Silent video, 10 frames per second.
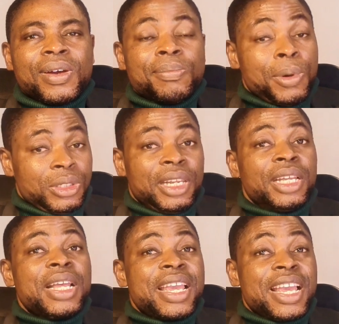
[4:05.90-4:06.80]
But
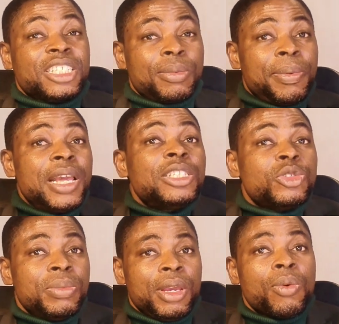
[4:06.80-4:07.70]
later he explained
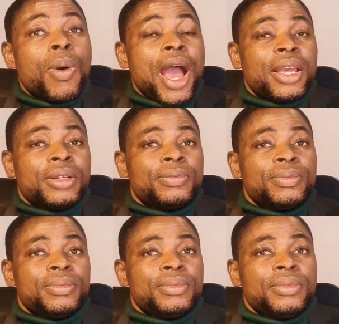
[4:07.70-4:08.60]
to me why.
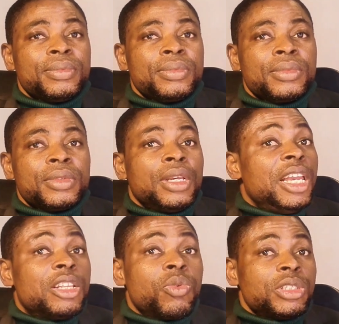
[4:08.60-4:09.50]

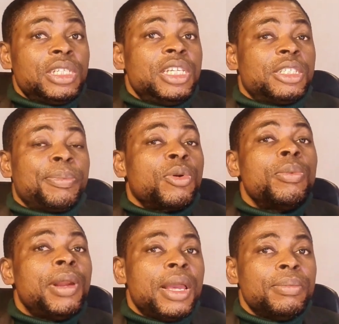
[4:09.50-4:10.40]
It wasn't his
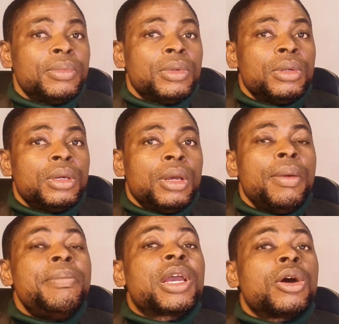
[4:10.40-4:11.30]
problem
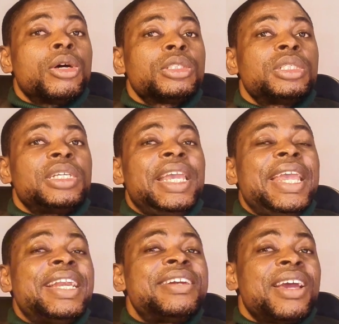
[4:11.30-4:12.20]
because
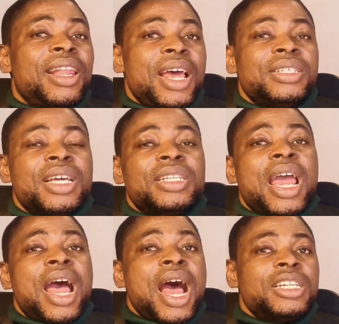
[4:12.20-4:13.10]
he realized that
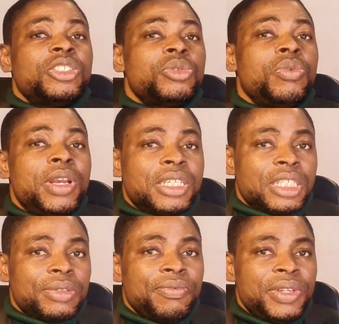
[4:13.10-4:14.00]
I had 2
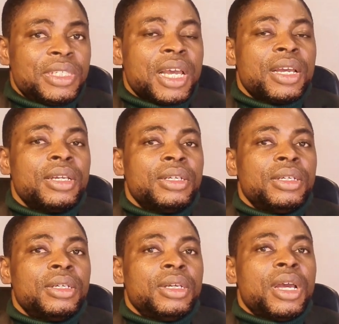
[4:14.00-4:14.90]
weeks visa.
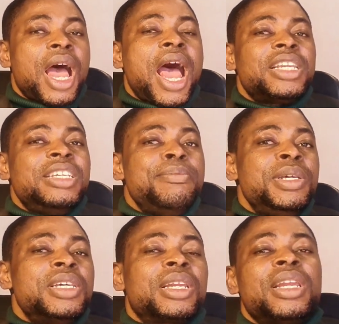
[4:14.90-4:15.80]
And
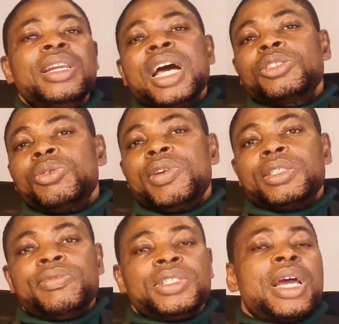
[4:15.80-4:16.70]
immediately that 2
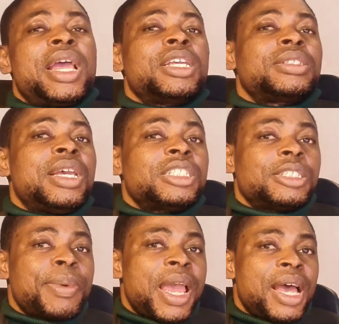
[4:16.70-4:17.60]
weeks visa
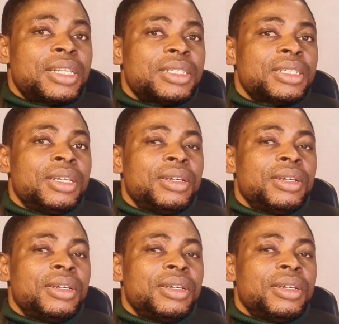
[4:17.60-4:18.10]
expires,